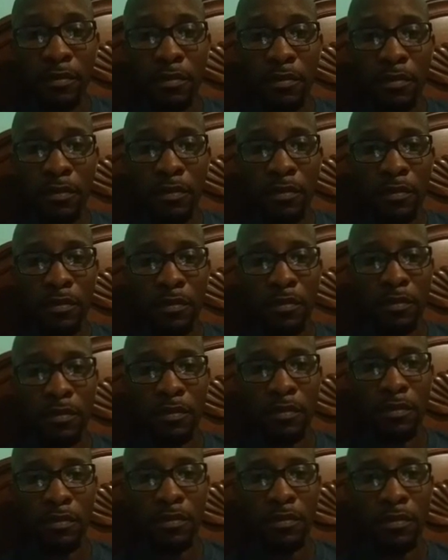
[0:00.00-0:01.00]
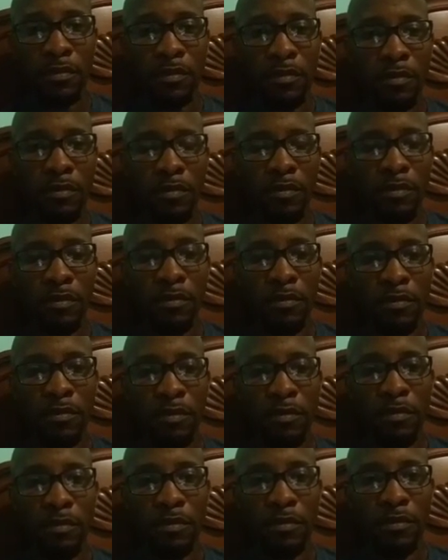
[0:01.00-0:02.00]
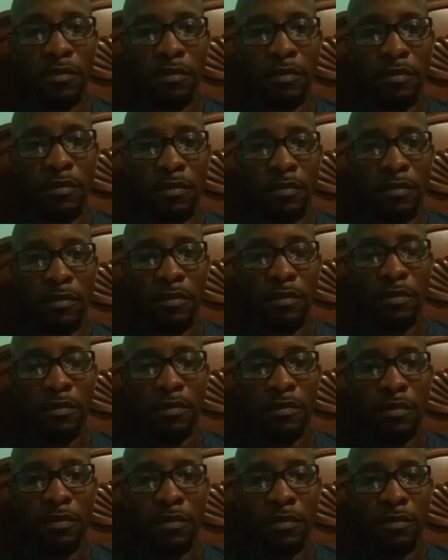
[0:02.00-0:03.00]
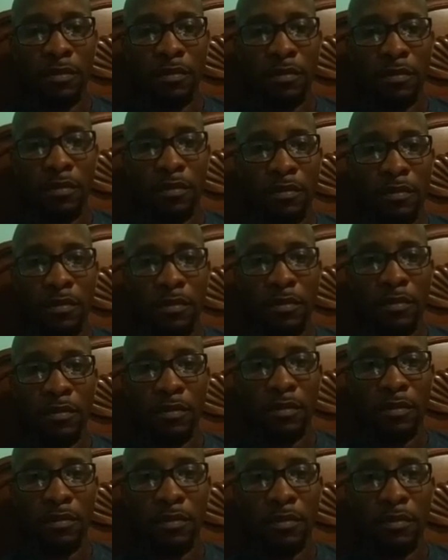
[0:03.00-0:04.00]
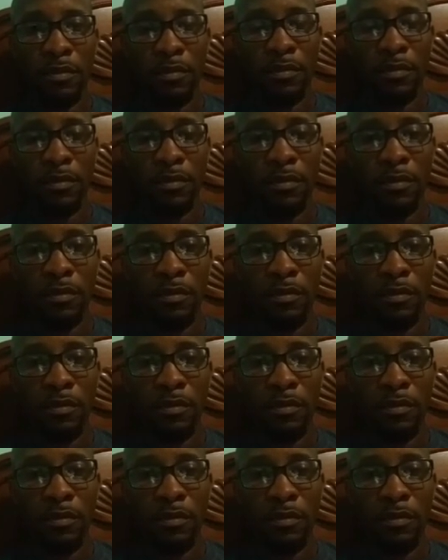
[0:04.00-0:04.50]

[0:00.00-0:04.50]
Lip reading: No one is speaking in this clip.